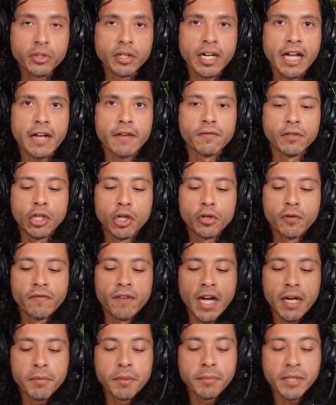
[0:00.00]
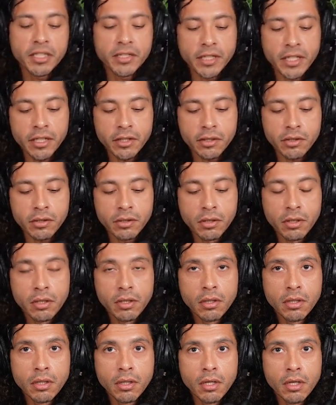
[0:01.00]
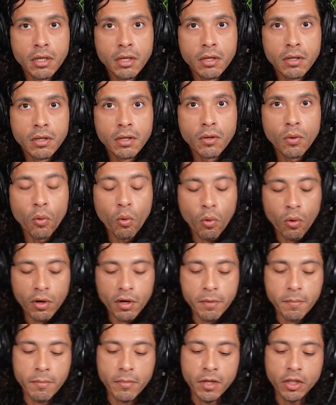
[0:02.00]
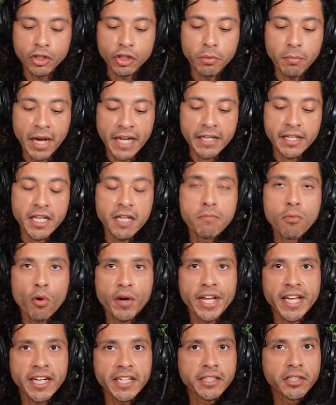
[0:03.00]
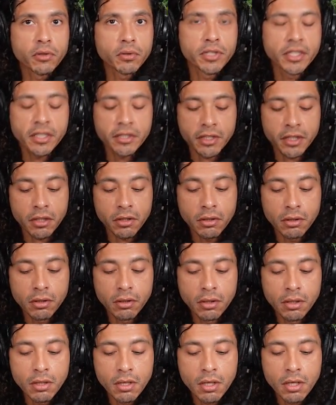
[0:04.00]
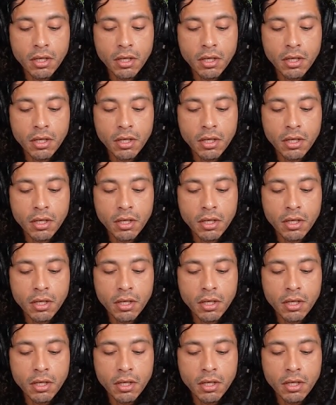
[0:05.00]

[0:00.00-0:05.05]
you could have low vitamin B6, or you might need more N-acetylcysteine.